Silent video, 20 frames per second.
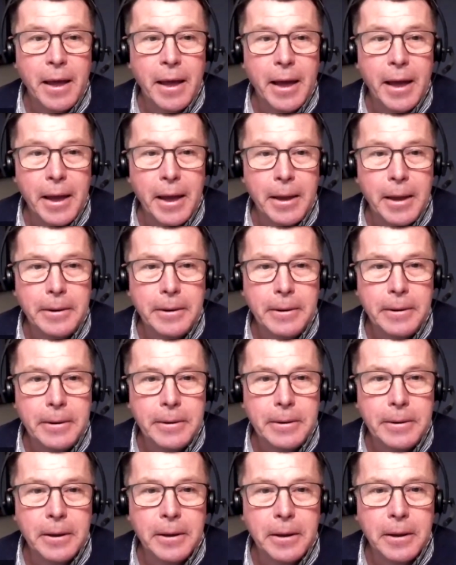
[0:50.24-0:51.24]
And
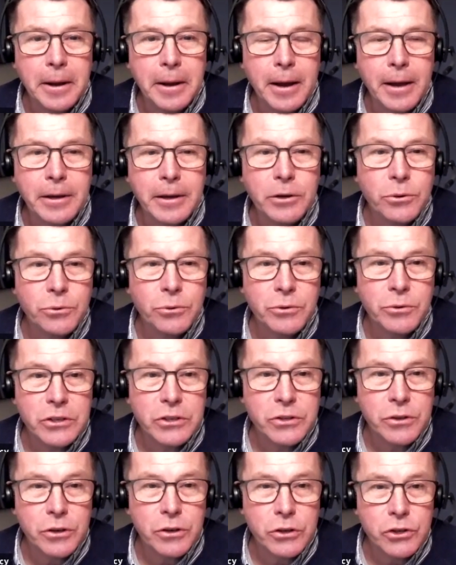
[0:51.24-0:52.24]
I do
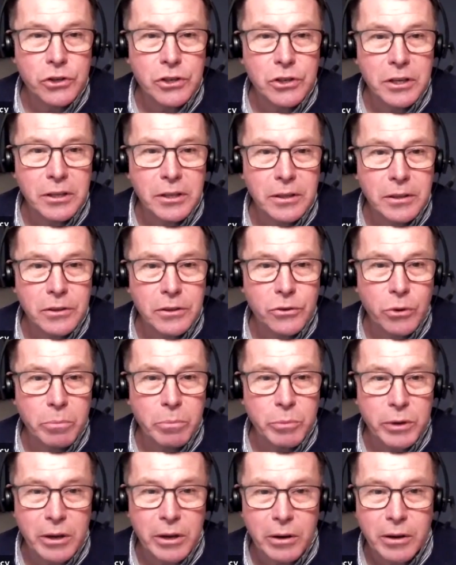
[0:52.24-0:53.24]
research in
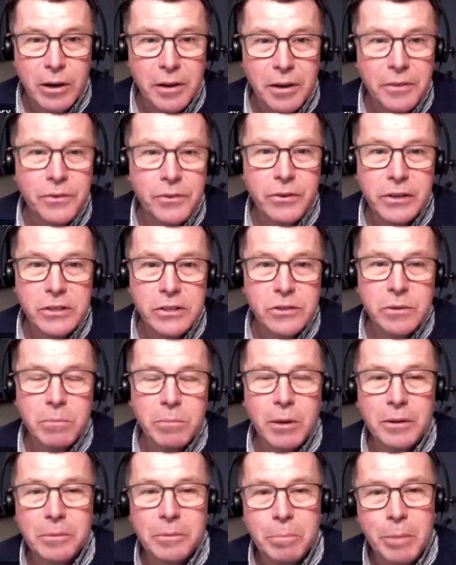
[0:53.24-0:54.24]
tropical countries
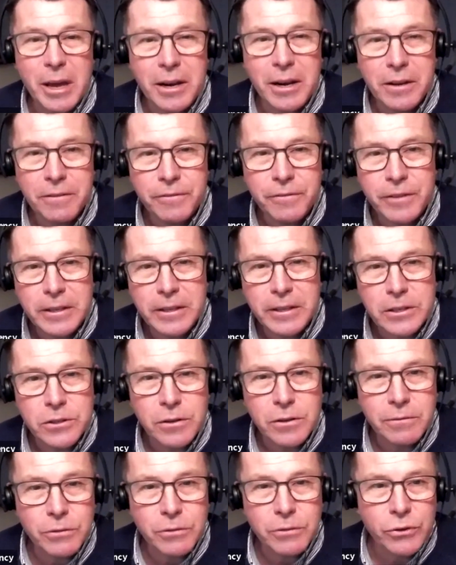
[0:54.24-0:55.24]
about benefits
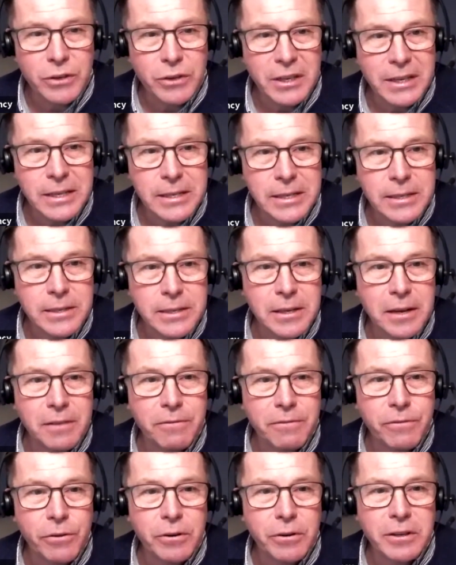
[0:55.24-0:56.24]
of trees and
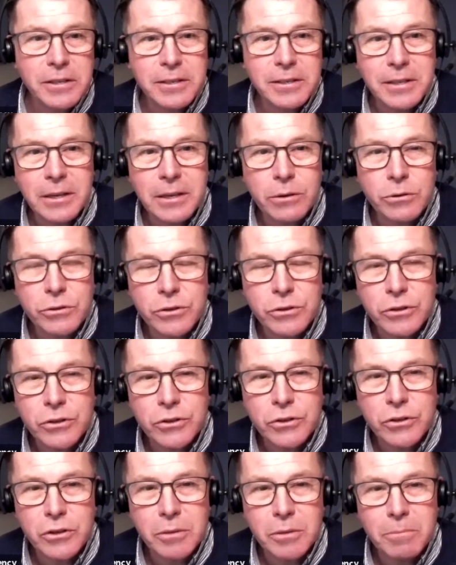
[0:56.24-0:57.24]
forest
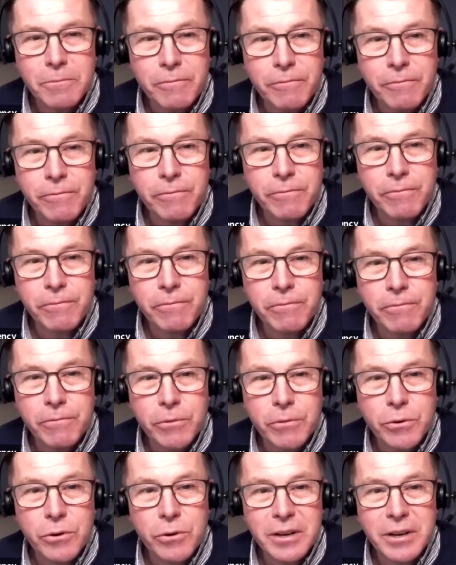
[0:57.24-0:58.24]
ecosystem
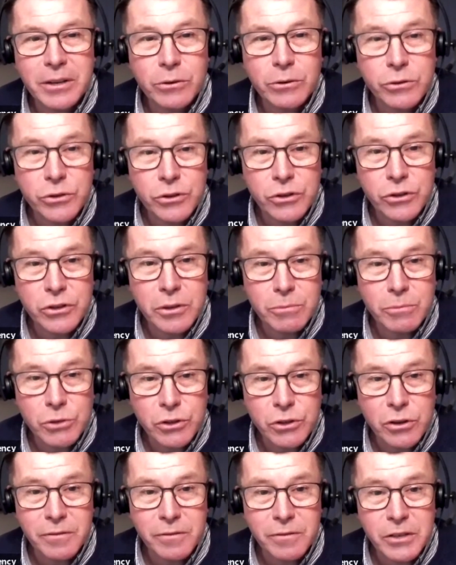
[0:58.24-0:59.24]
for ecosystem
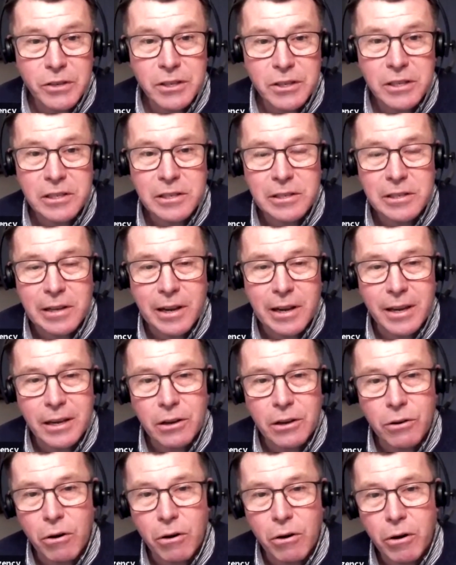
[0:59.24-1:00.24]
services like
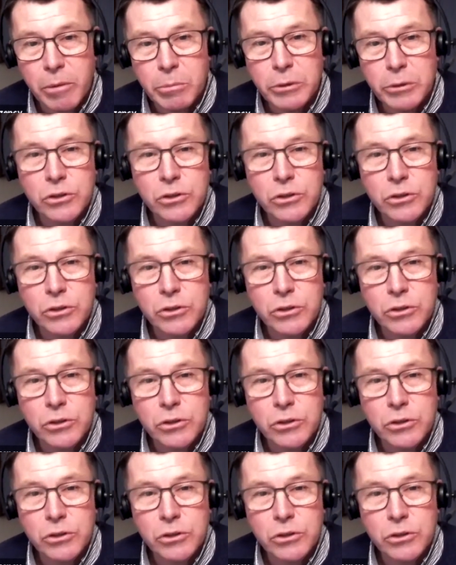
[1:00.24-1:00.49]
carbon